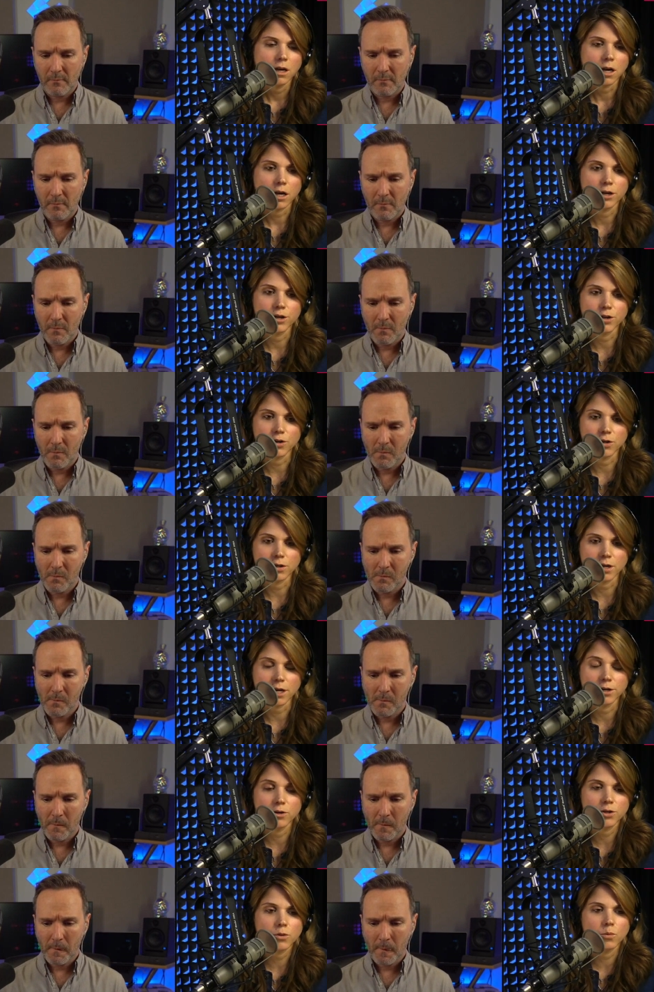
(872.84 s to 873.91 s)
Speaker 1: a good... I
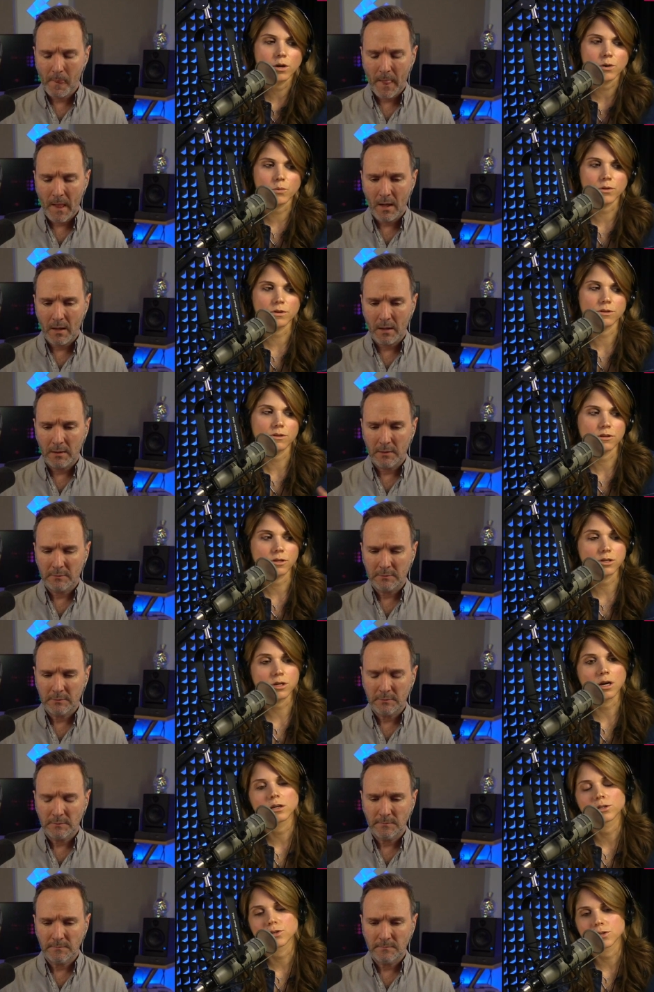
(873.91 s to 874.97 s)
know you work with the
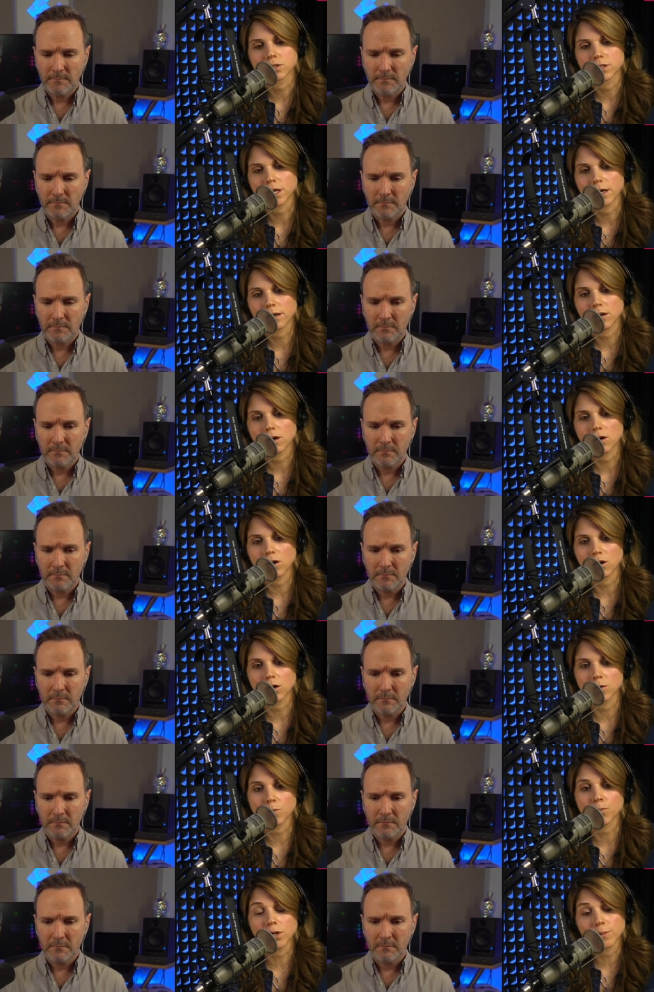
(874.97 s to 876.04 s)
doctors that
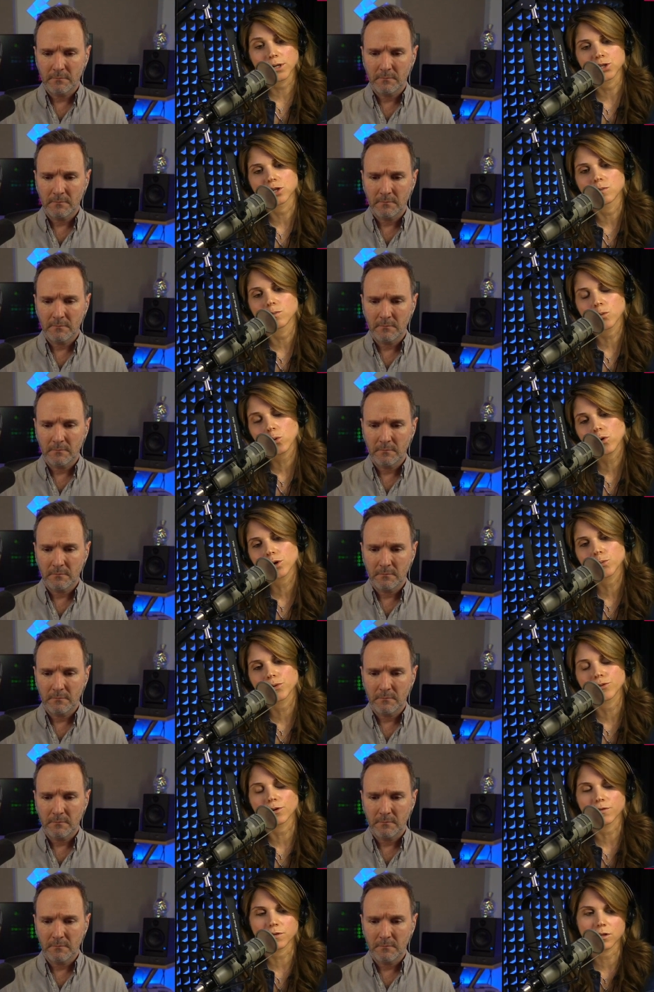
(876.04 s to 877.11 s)
are pretty much on board
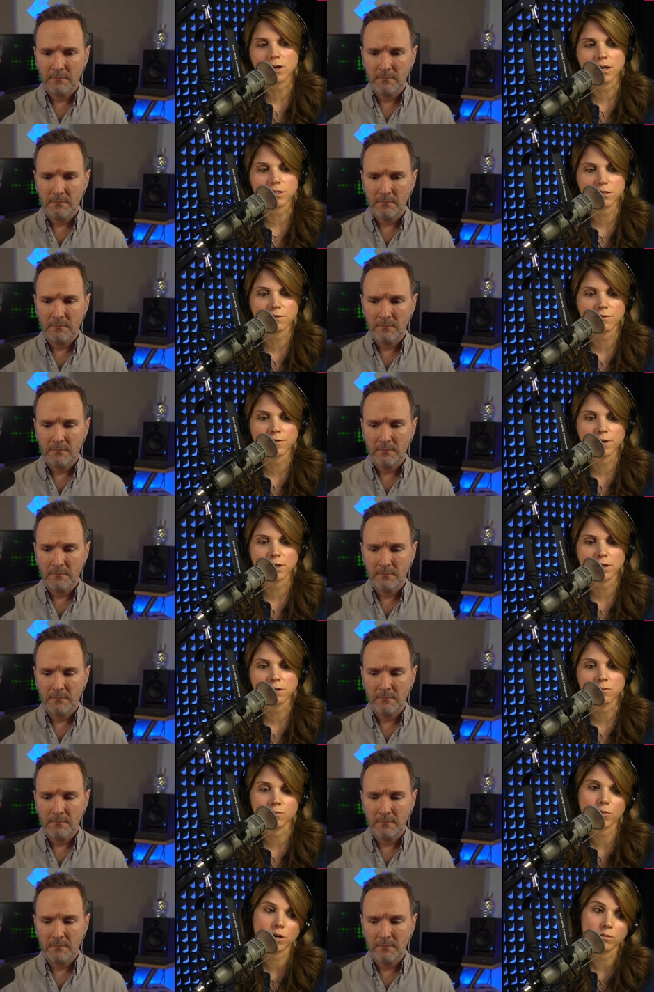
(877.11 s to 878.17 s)
with your philosophy,
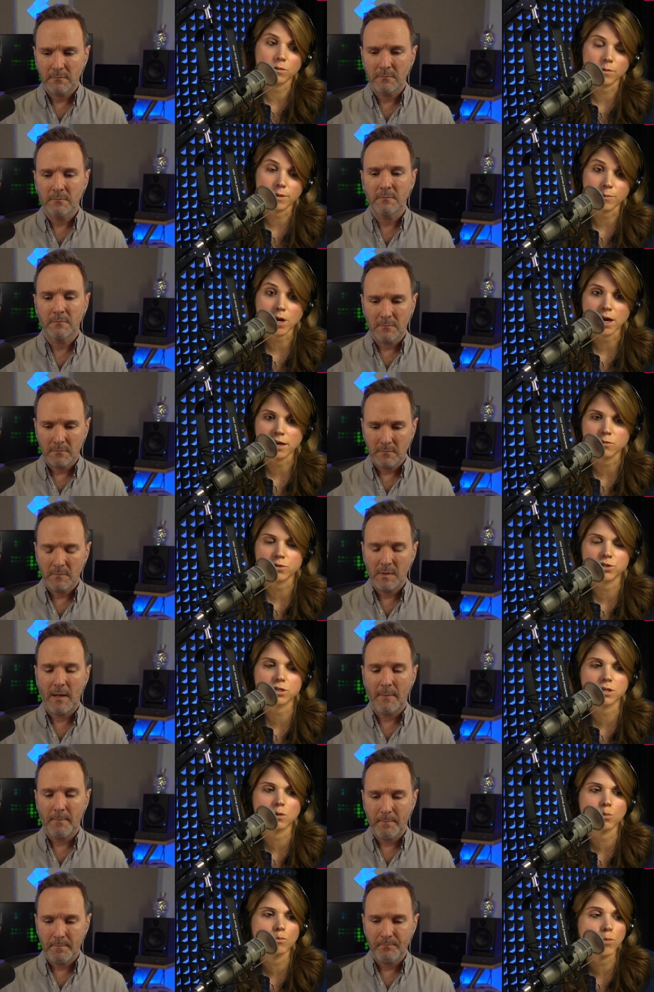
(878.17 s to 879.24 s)
and probably mine, which is
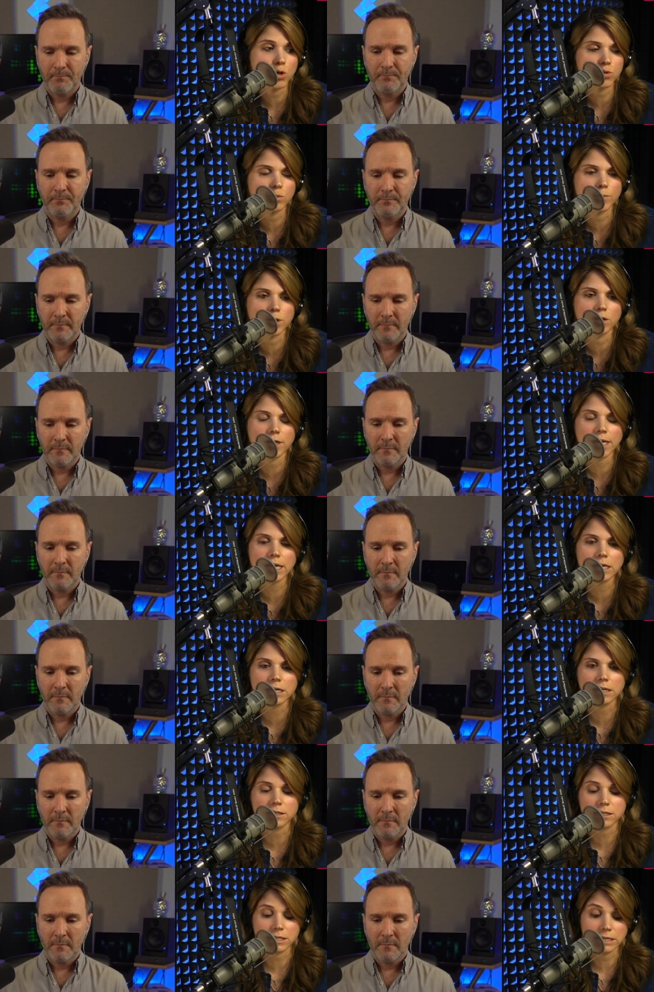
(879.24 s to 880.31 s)
that most women aren't
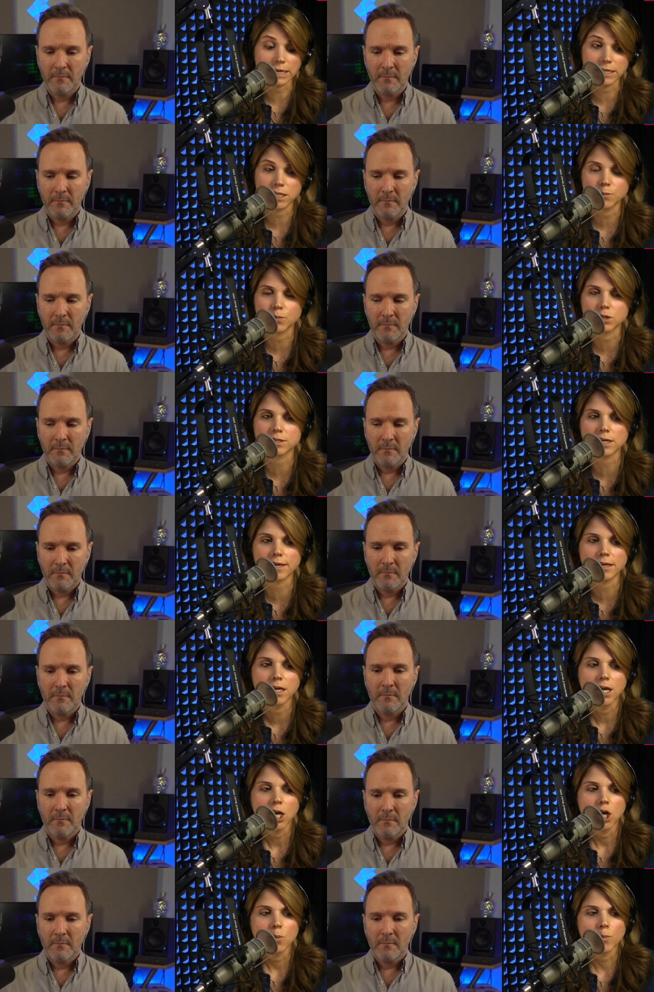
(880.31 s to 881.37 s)
candidates, the 90%,
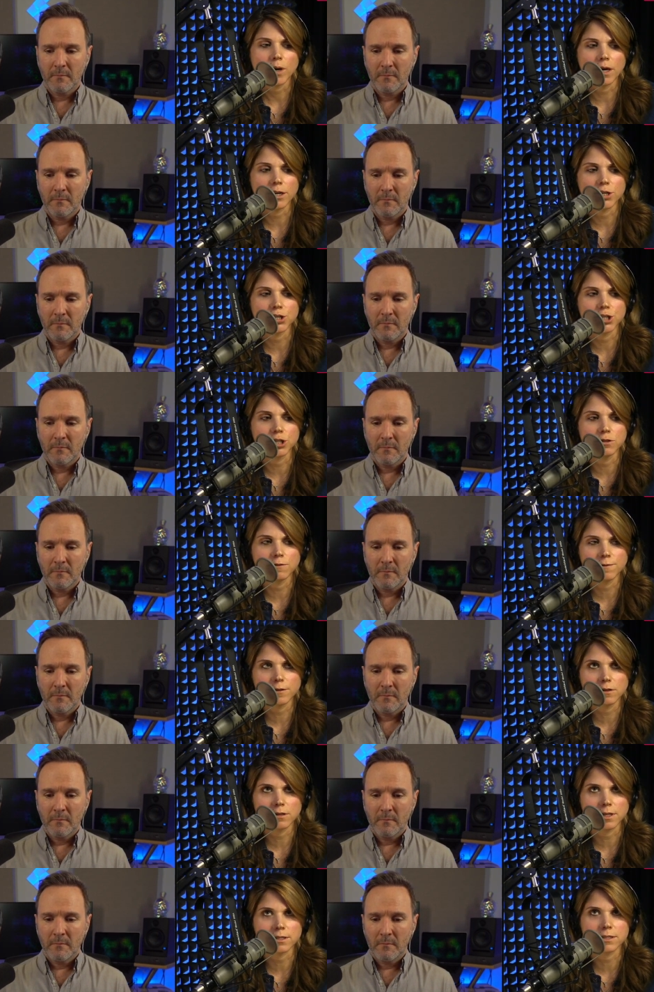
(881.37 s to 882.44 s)
but do you
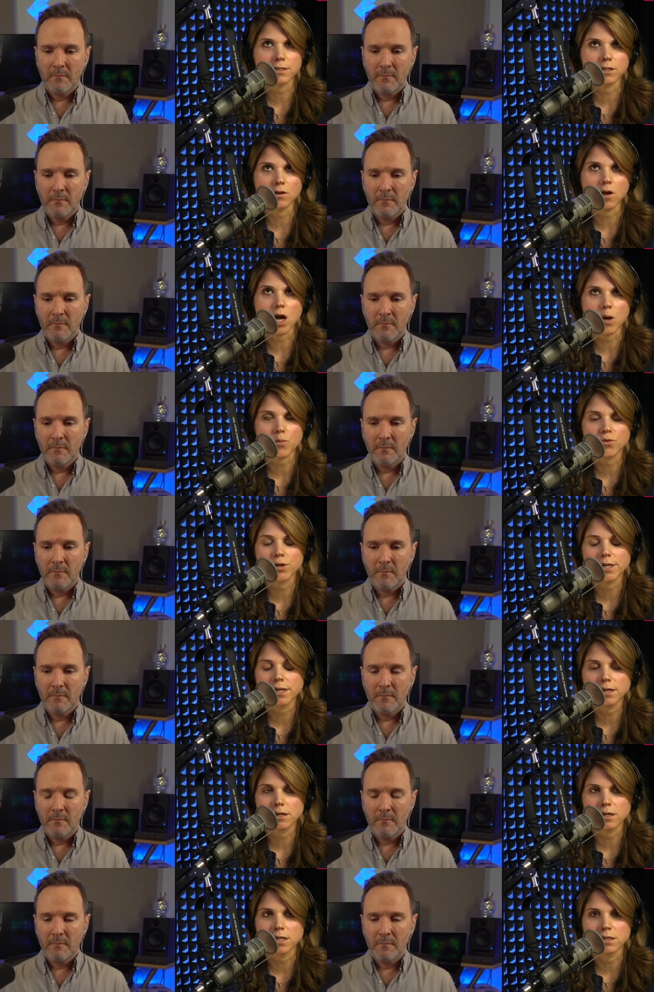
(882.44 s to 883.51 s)
feel that's still
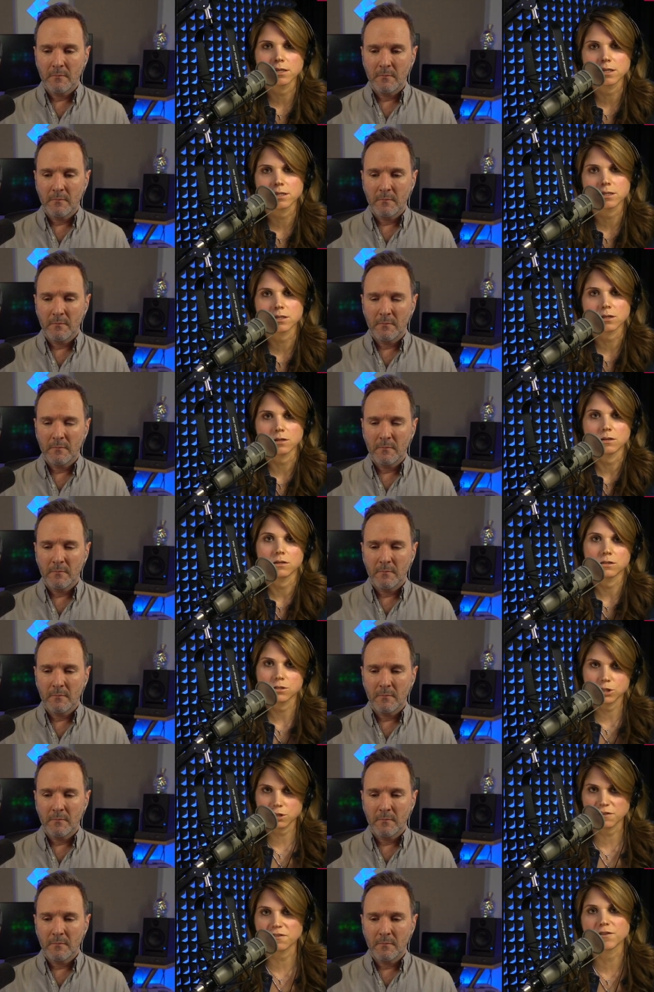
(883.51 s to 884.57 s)
operating in this
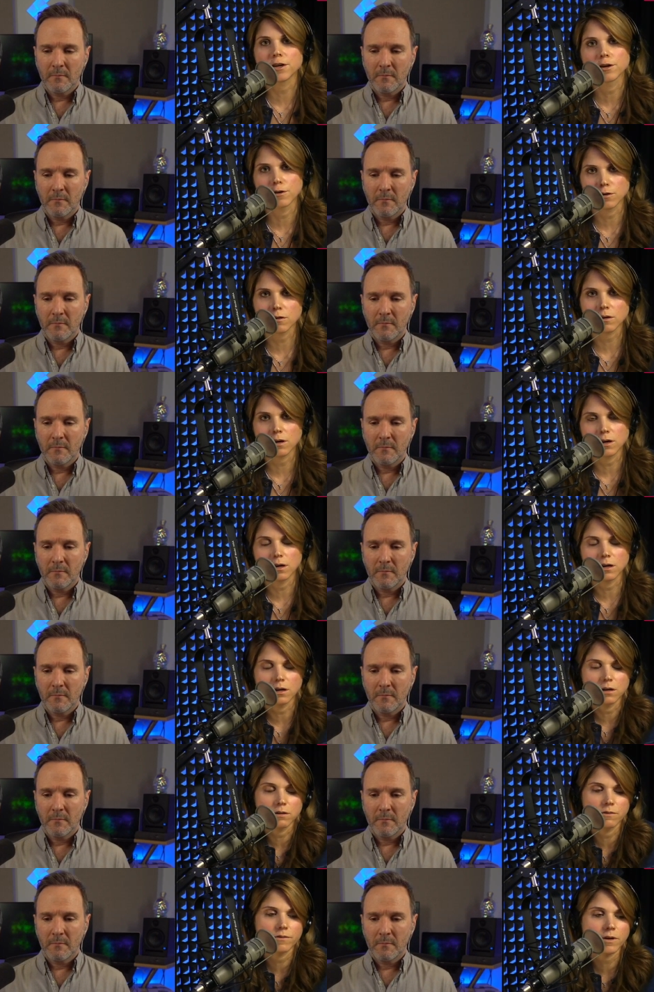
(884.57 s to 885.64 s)
sphere
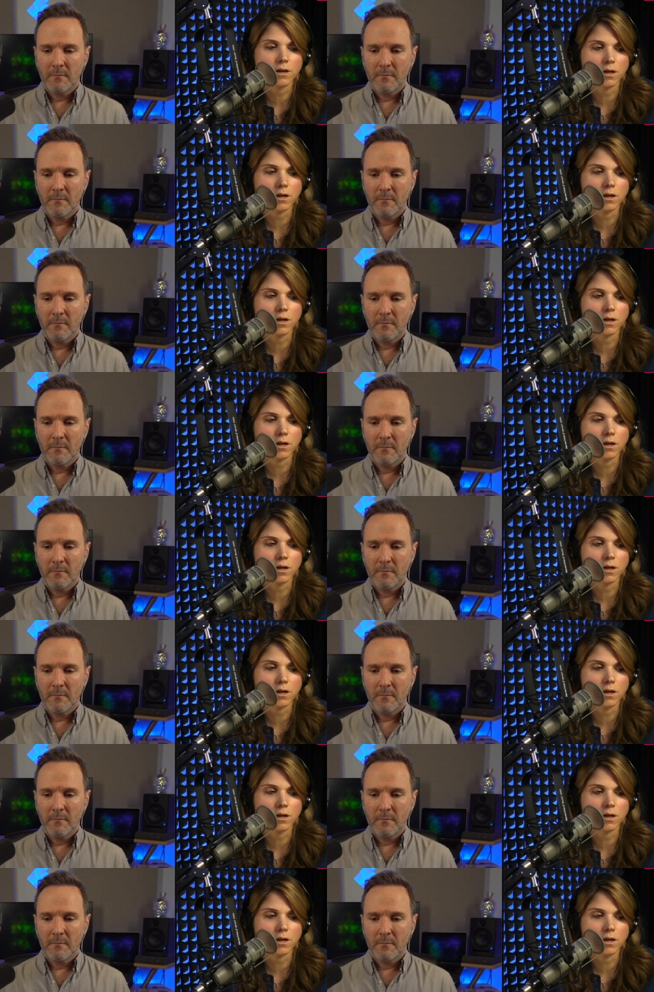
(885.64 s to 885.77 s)
of